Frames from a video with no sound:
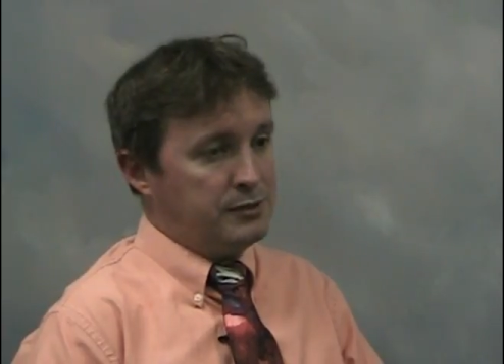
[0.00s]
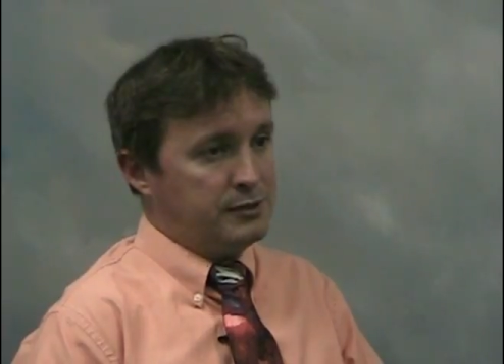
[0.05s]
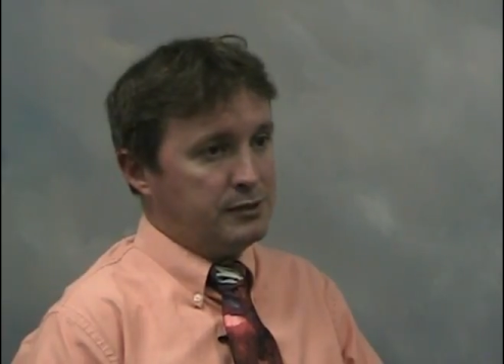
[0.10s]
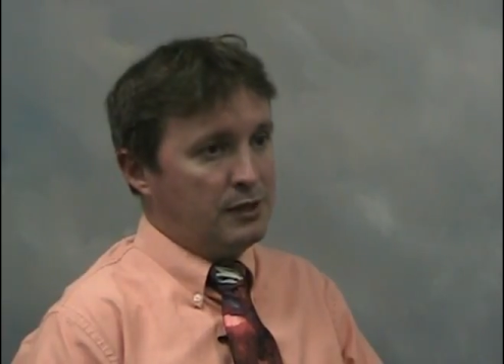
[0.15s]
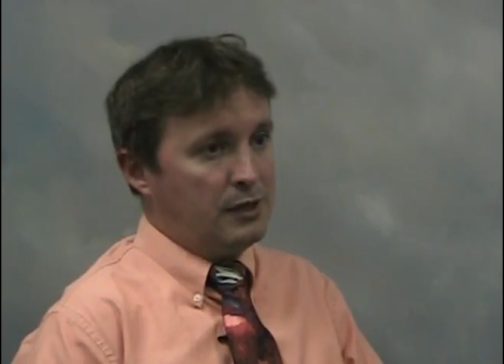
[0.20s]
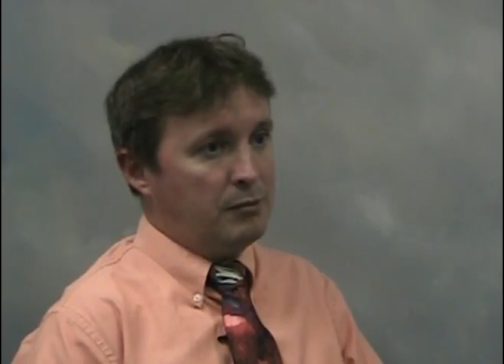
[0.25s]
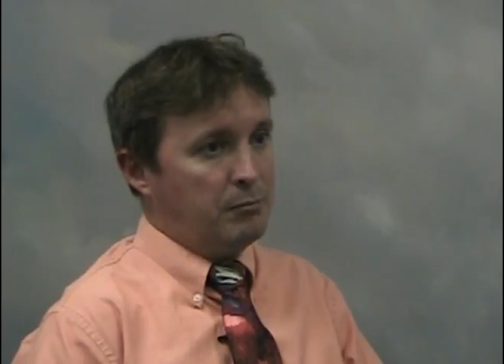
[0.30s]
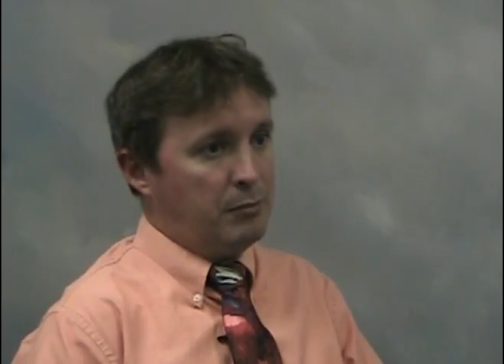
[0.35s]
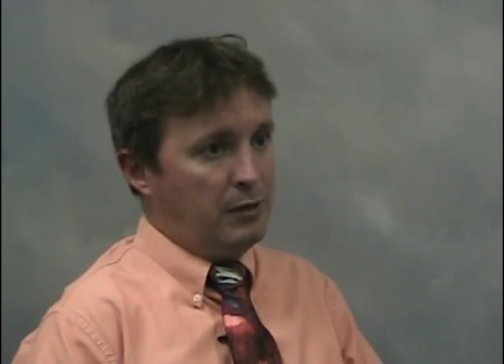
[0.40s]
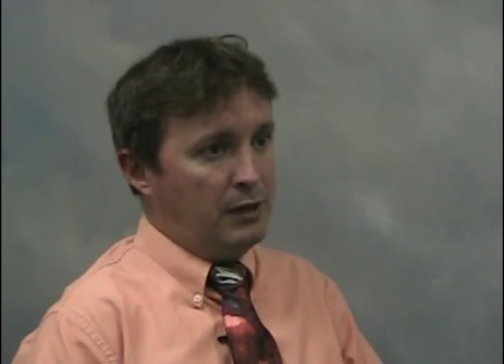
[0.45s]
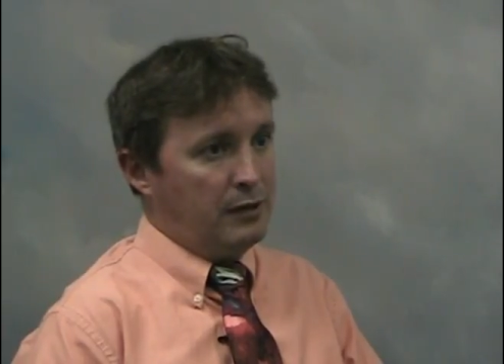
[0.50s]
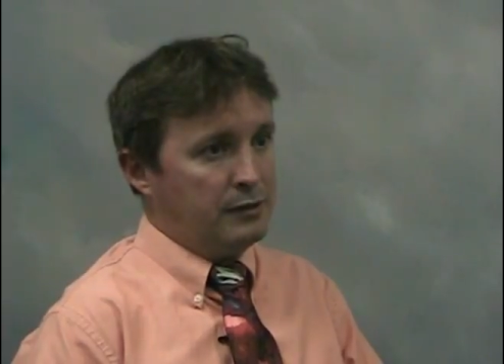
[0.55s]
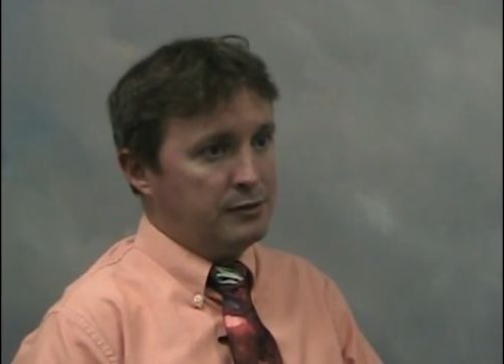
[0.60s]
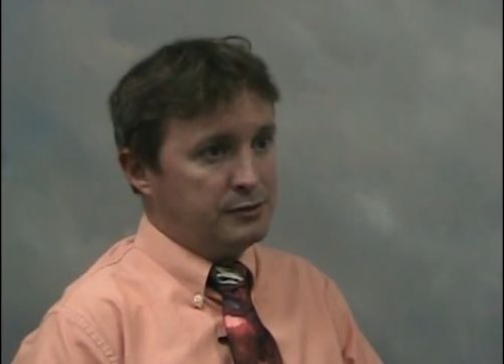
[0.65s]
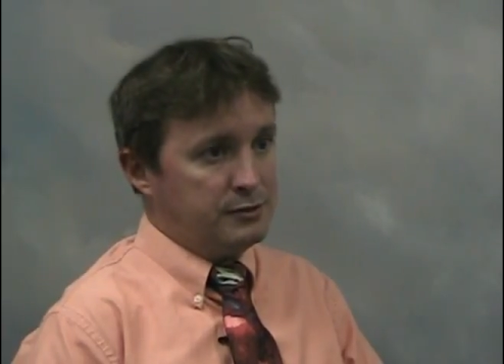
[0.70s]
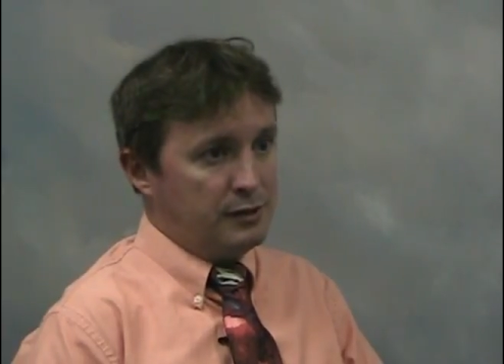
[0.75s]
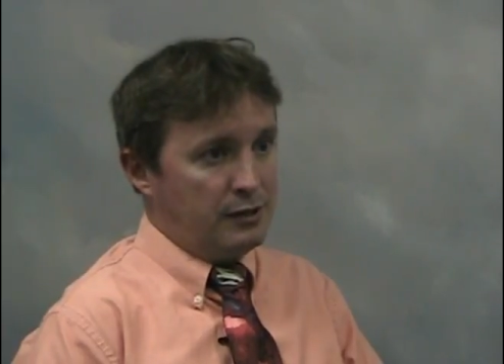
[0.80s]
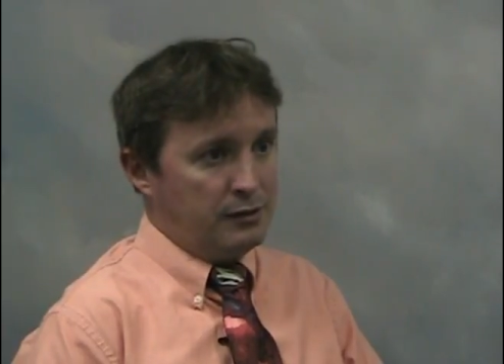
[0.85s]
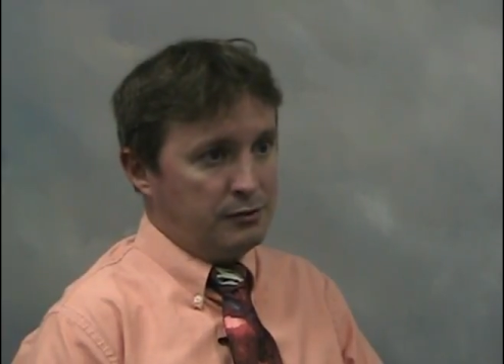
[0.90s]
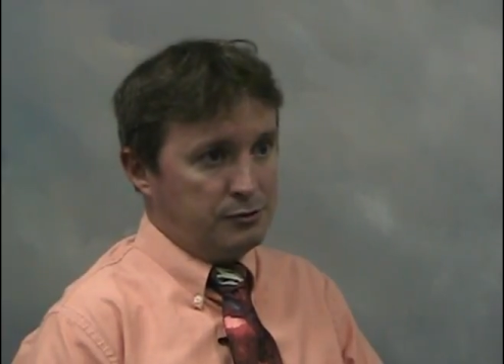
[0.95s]
set by the
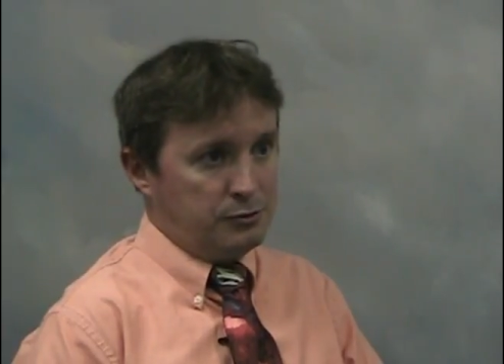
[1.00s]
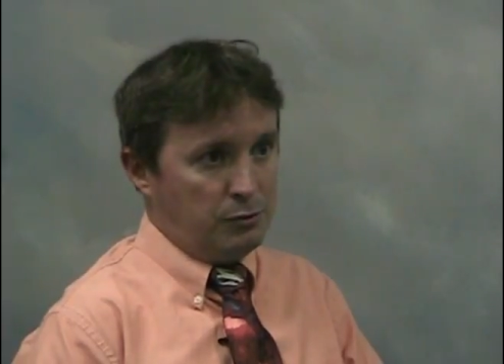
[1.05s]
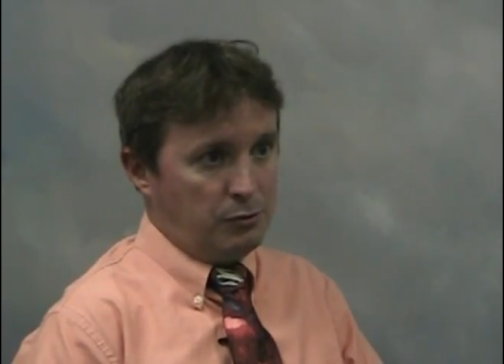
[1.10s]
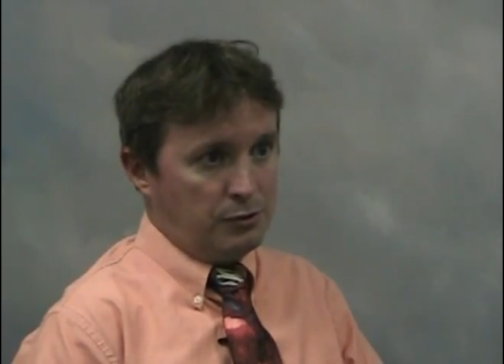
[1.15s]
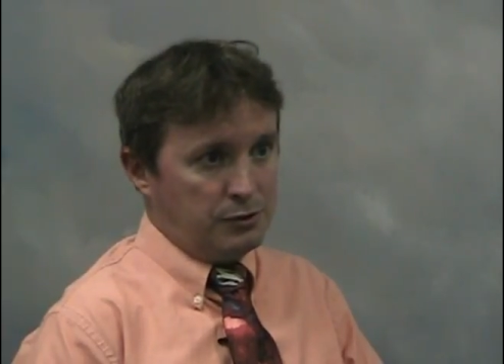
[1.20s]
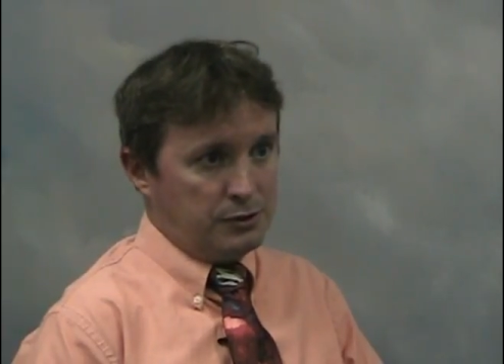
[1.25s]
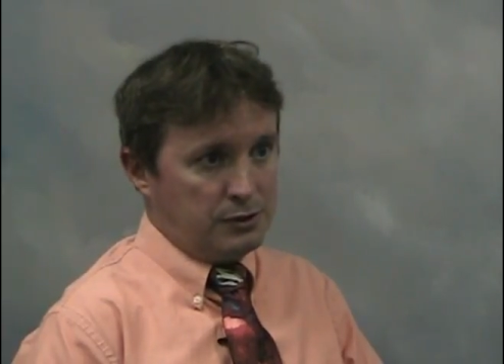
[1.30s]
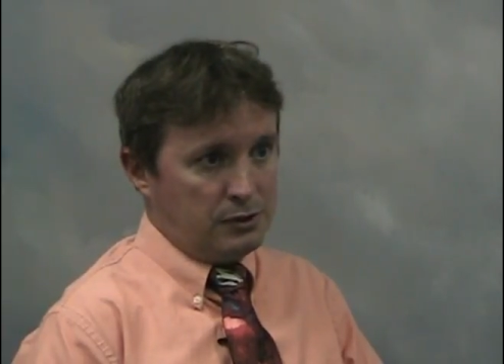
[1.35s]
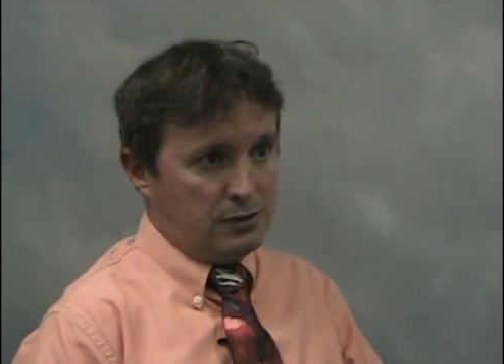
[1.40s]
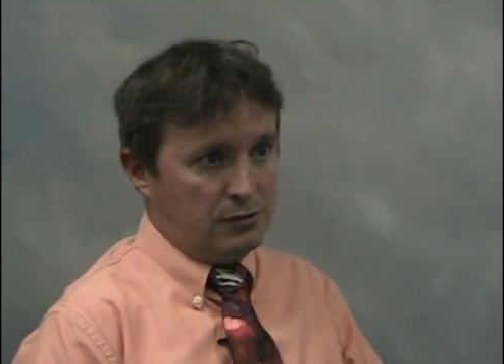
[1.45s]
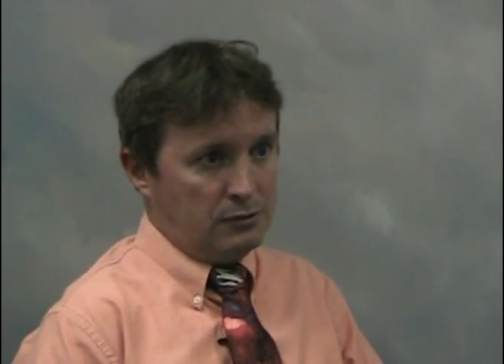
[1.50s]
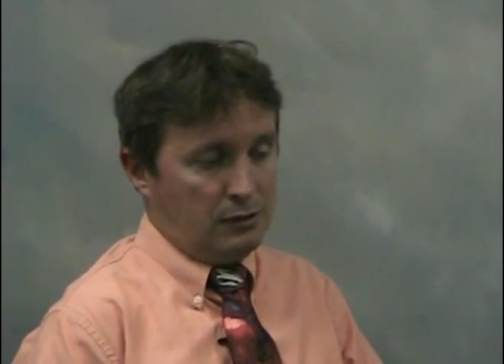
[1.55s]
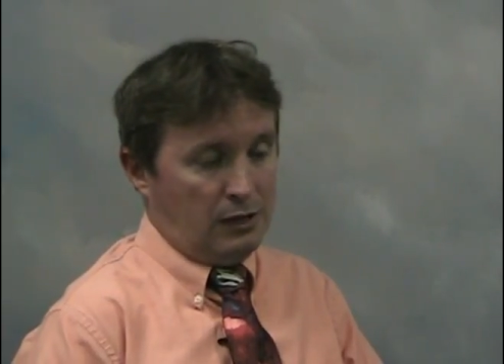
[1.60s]
state of Georgia,